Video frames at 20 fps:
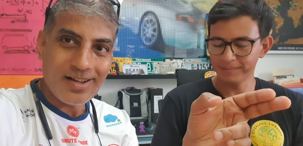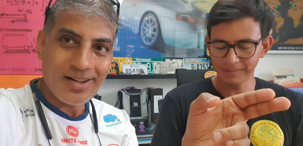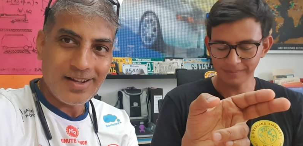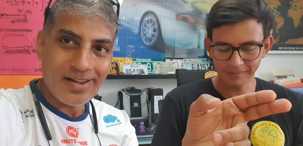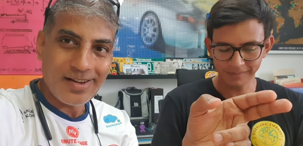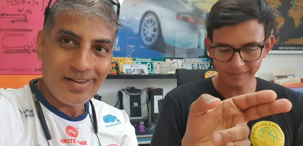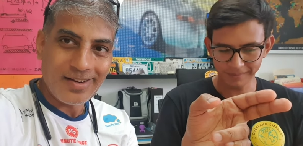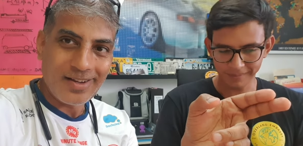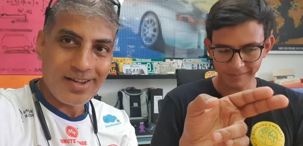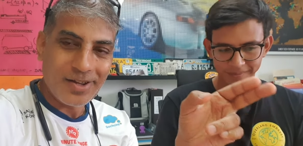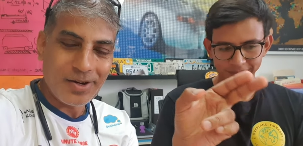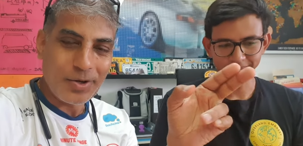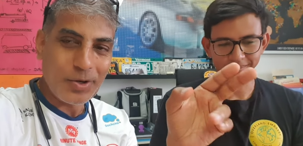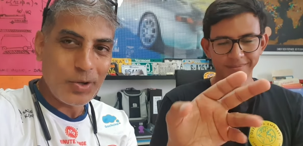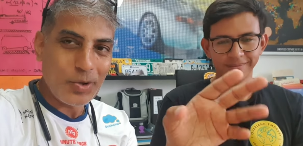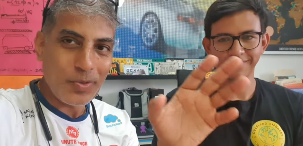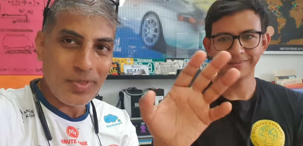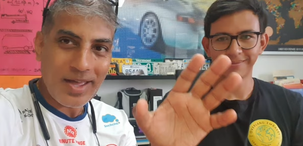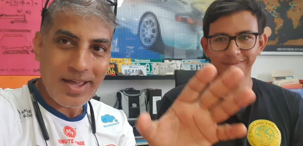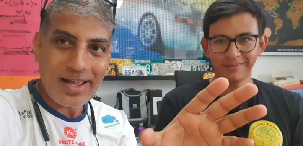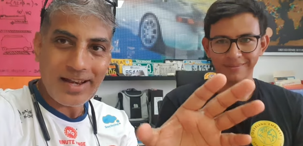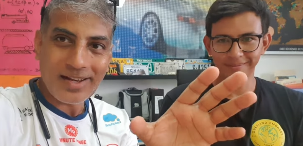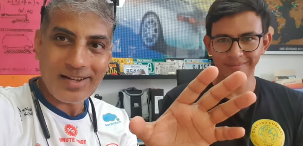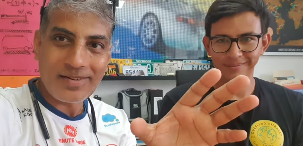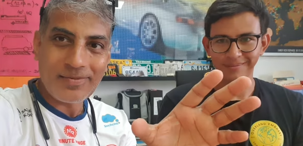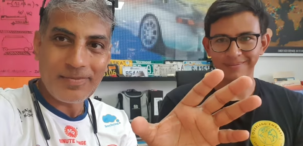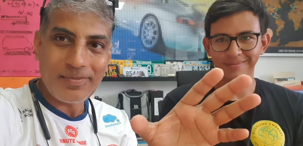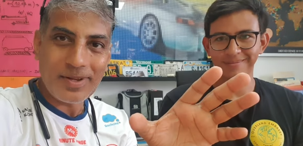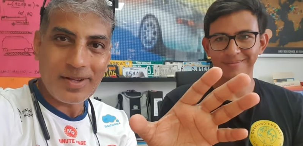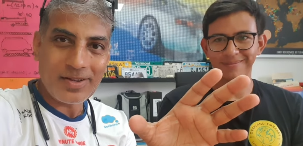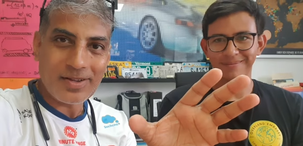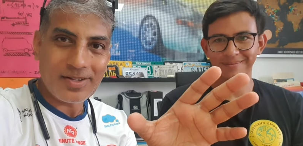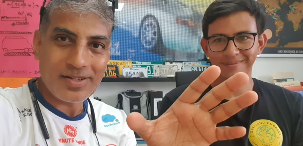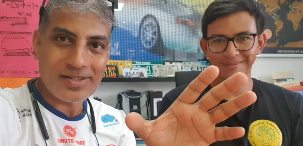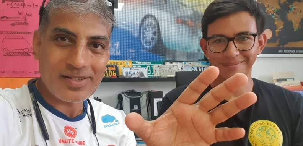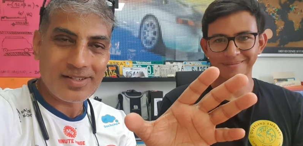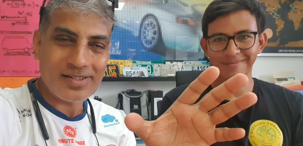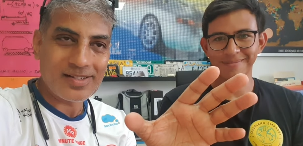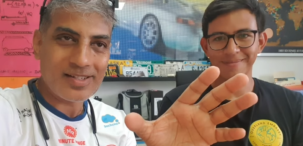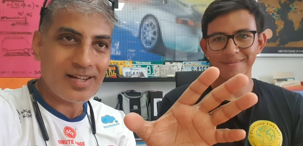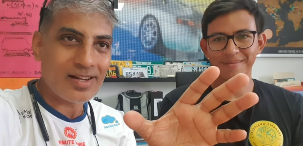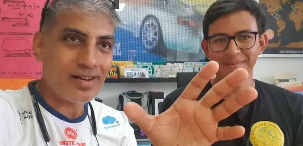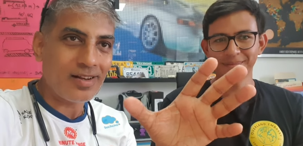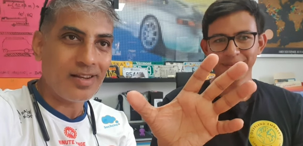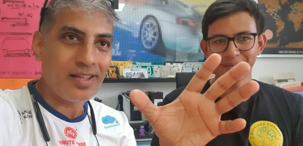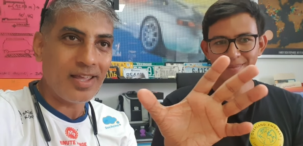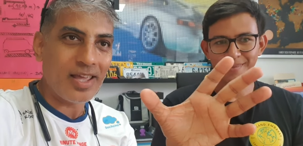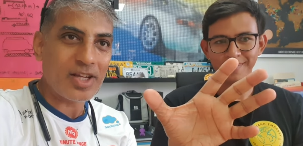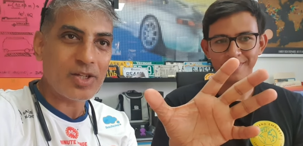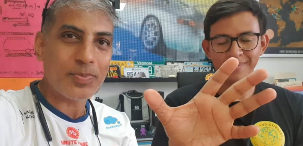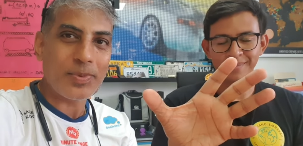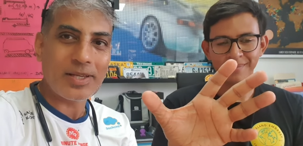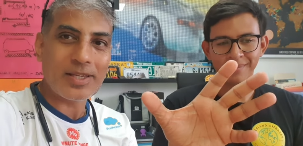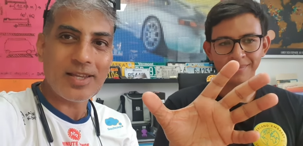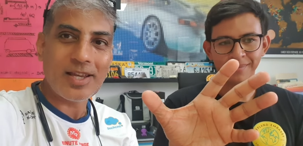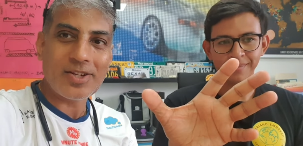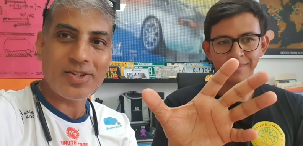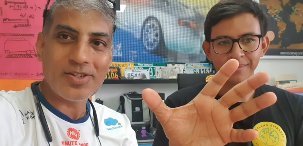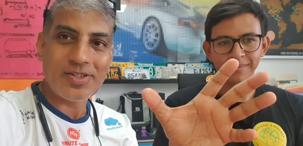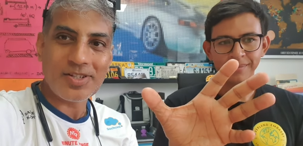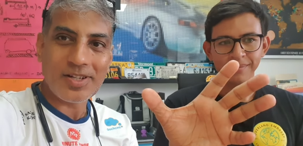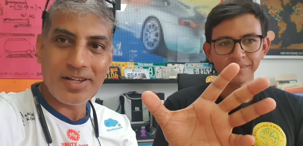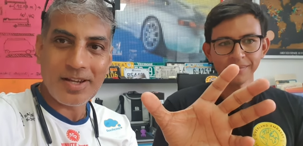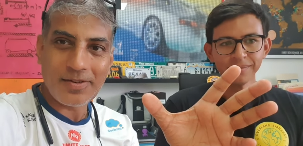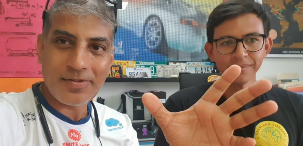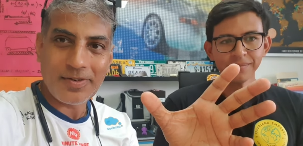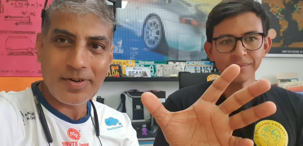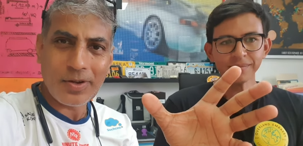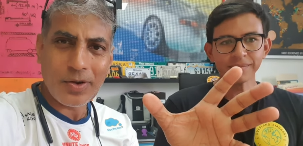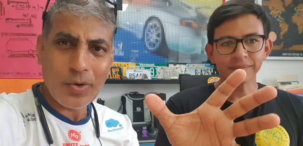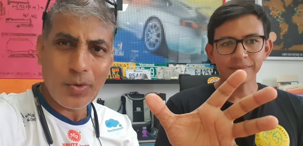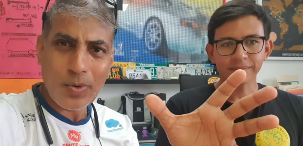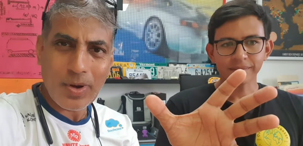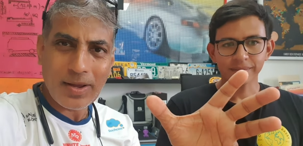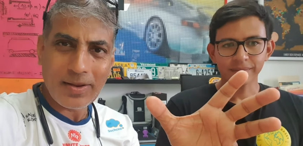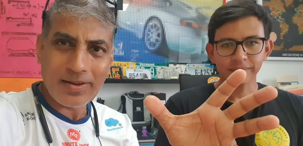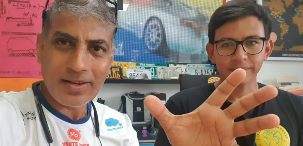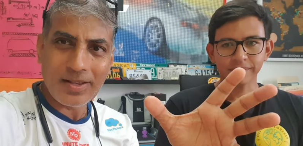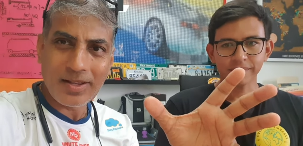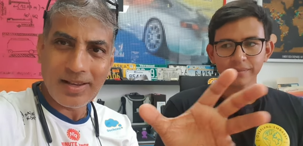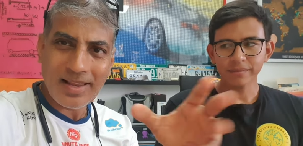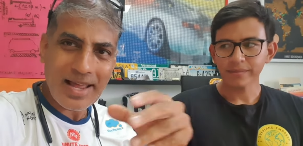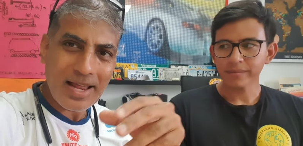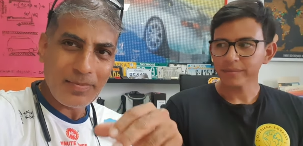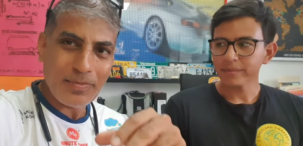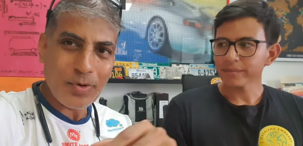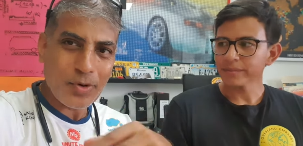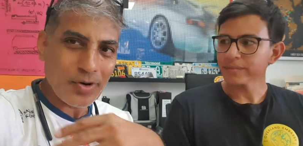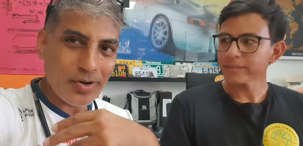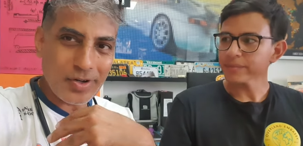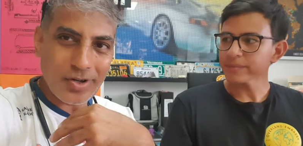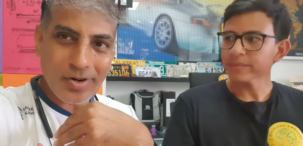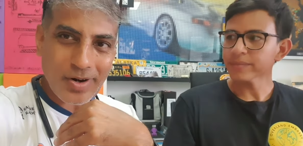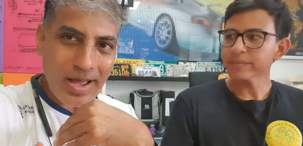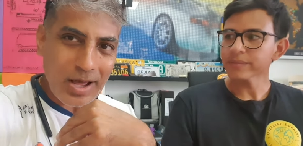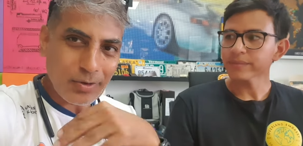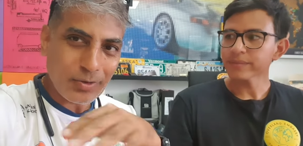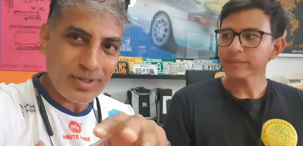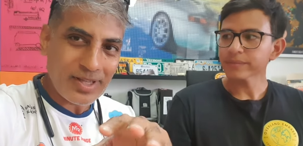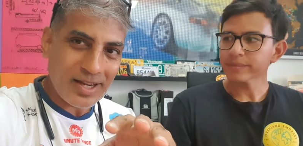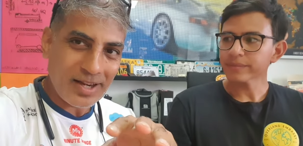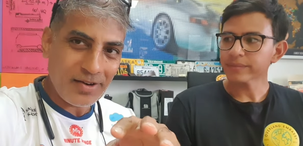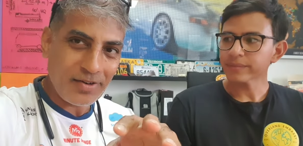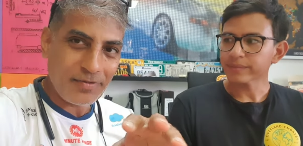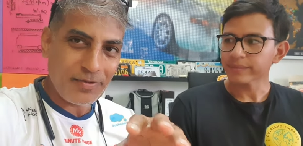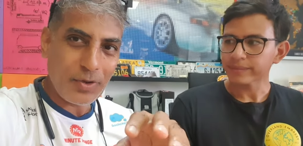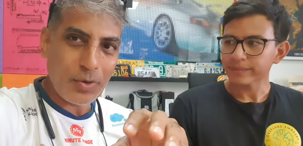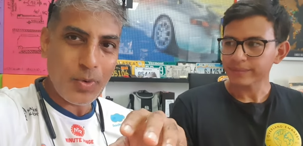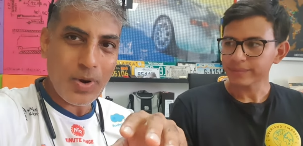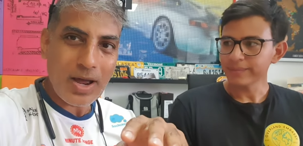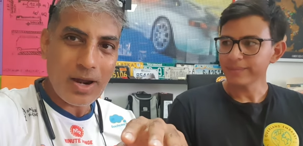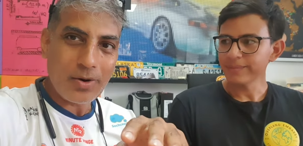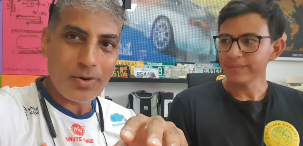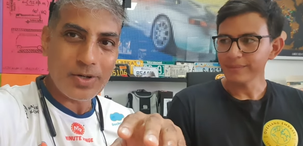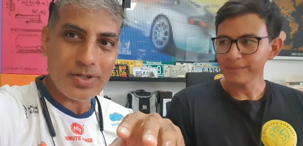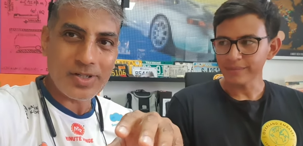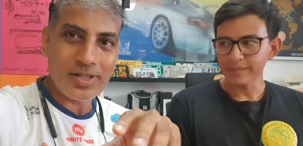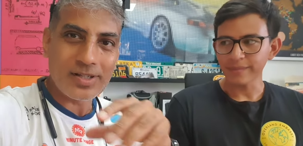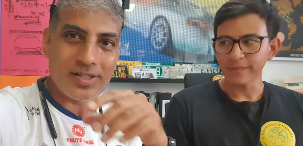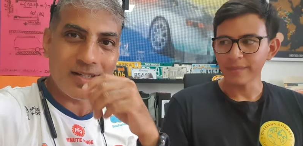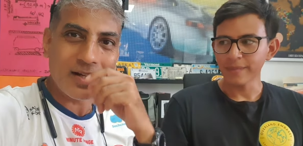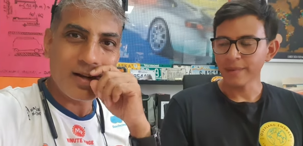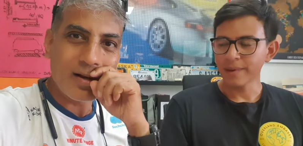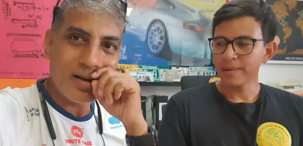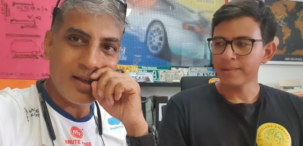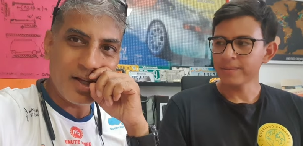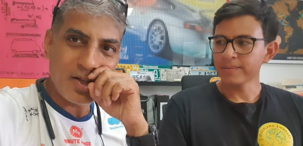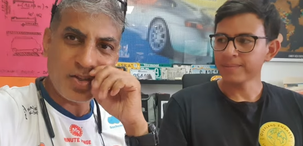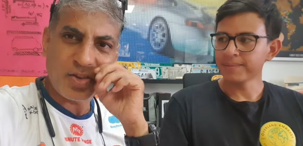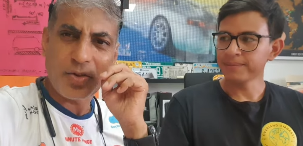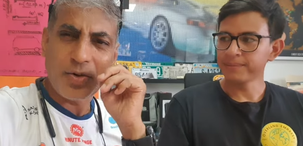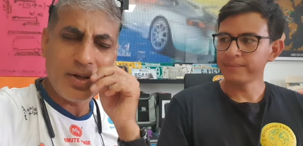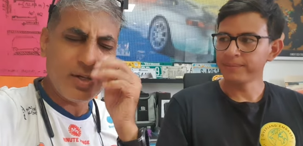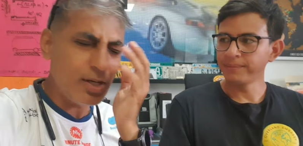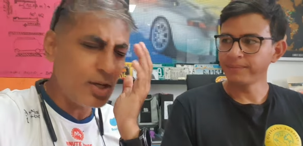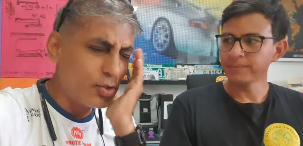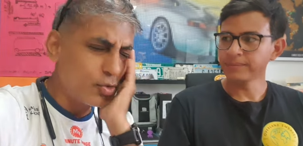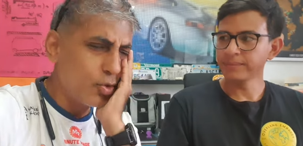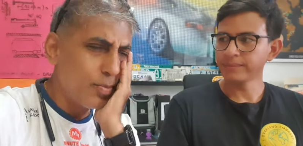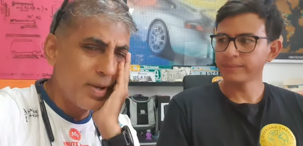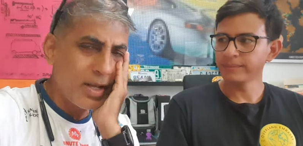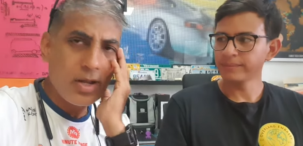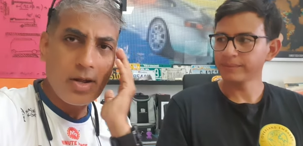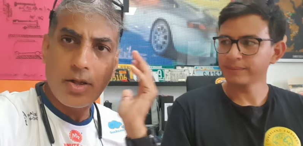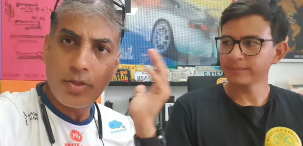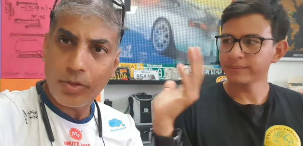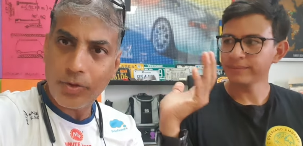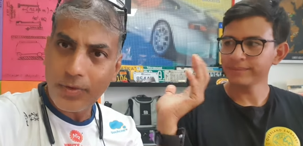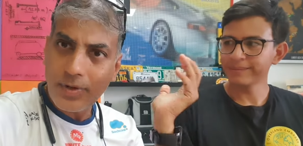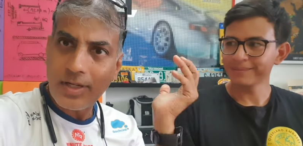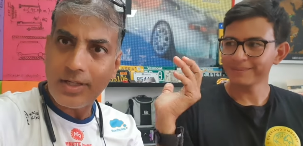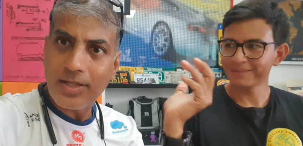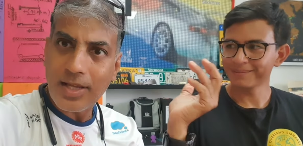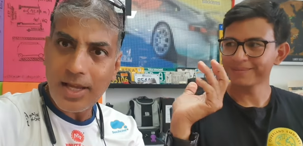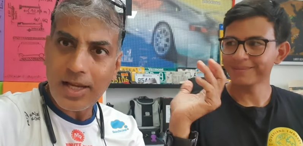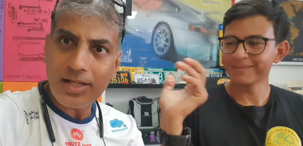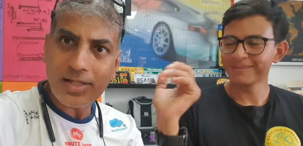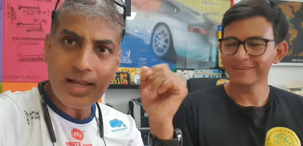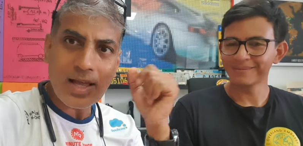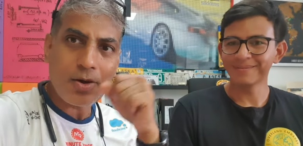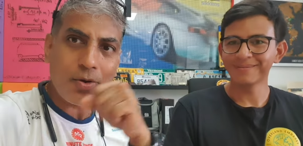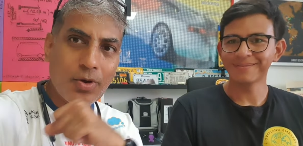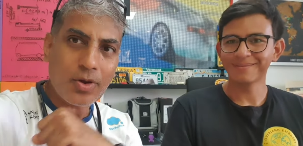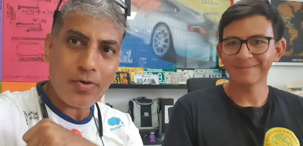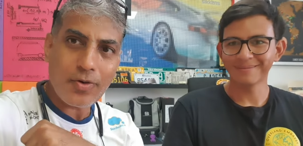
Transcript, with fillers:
Speaker 1: Uh, and you got to know that, because suddenly expectations are different. Oh, my, in the land border, you're out there in a few hours, and suddenly it's three days. Oh, my God, three days. How